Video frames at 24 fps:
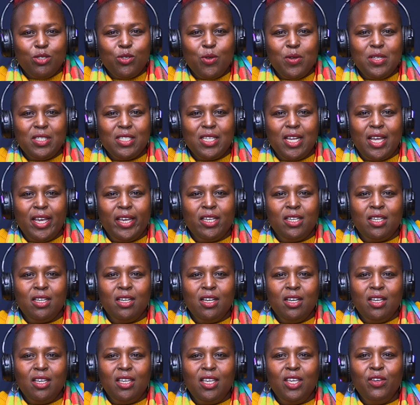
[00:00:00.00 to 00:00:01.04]
So it's like,
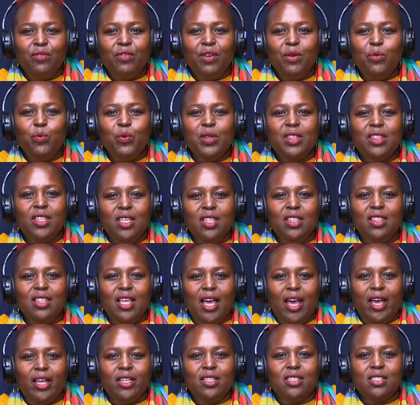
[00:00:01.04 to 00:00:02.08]
even within
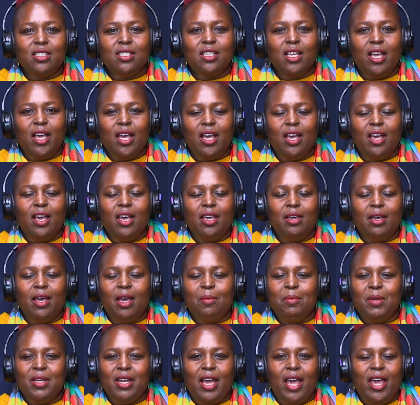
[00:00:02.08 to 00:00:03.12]
that,
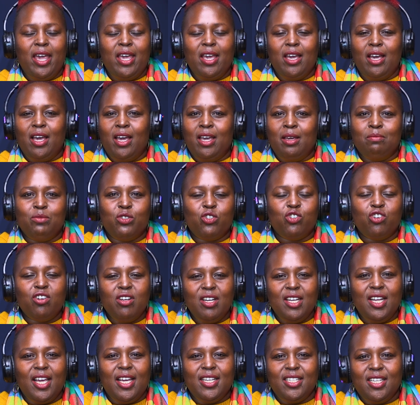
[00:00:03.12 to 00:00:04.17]
I am
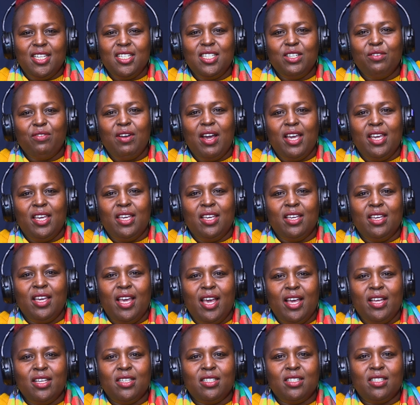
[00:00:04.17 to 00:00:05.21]
strongly identifying
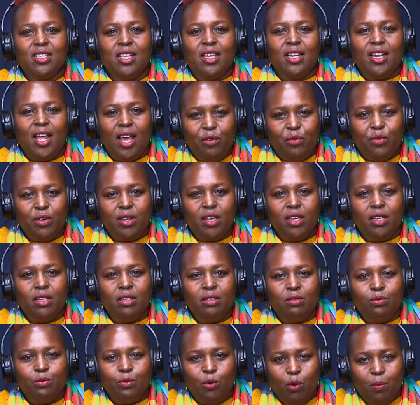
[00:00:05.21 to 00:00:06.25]
as an African